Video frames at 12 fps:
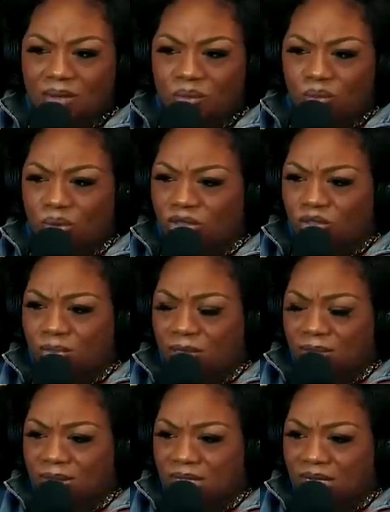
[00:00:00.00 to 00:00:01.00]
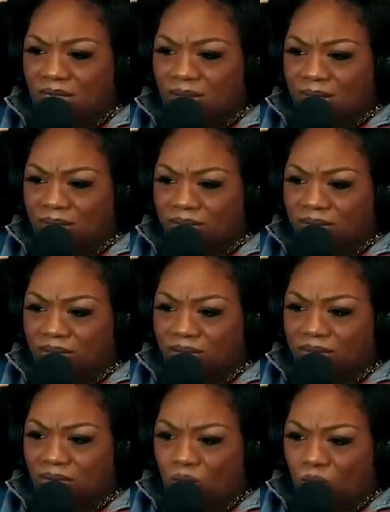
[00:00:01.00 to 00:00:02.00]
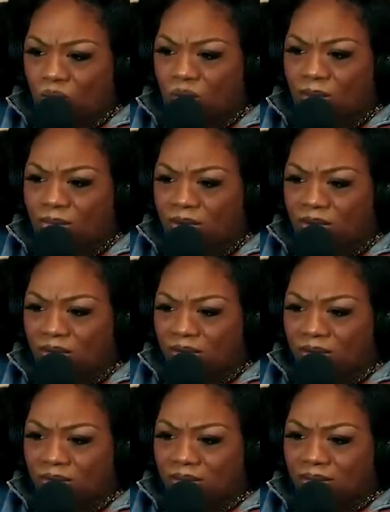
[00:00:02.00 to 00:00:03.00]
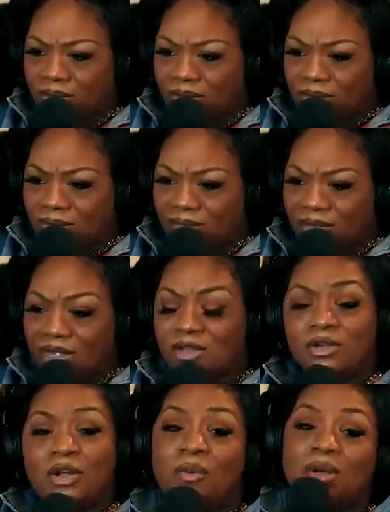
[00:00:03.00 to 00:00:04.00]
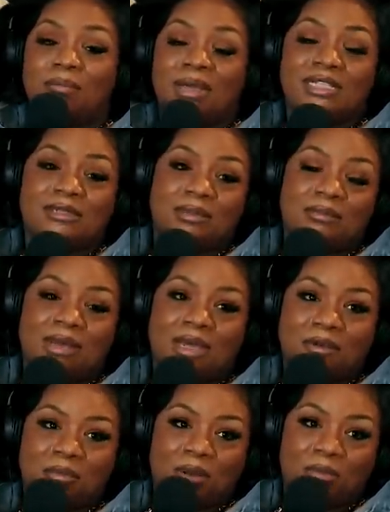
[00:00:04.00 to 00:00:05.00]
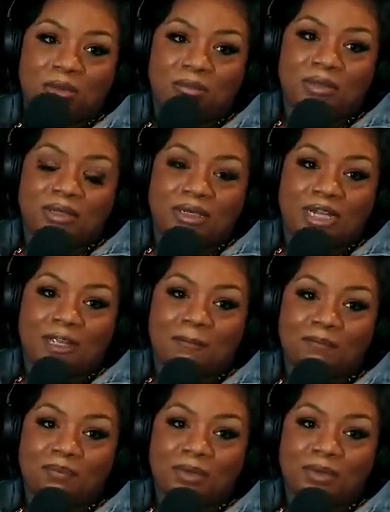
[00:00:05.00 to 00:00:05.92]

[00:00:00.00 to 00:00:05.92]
What do people say about it? Horrible. Yeah. You know what makes me mad about people today?